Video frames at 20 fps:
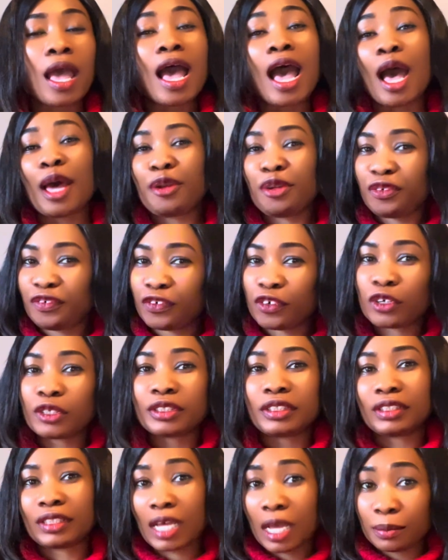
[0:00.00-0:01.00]
And of
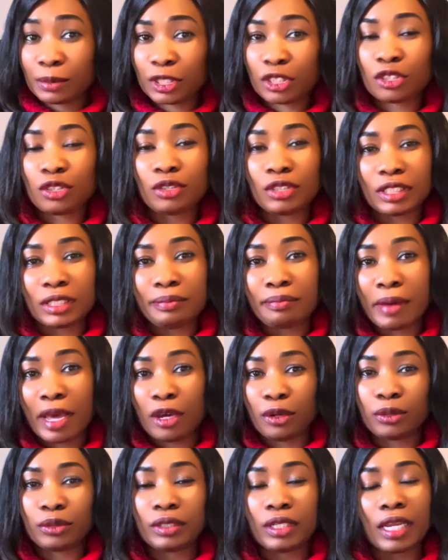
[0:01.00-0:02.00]
course, I'm still using my
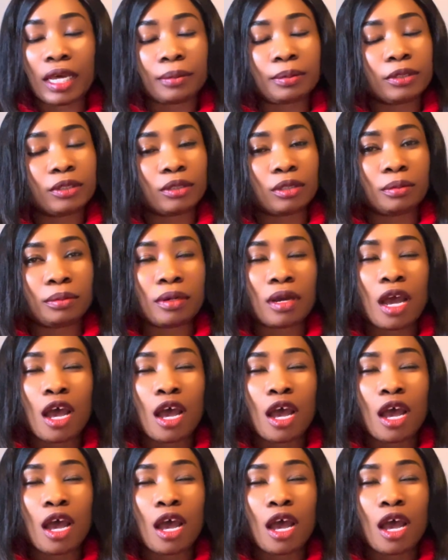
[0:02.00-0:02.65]
old laptop.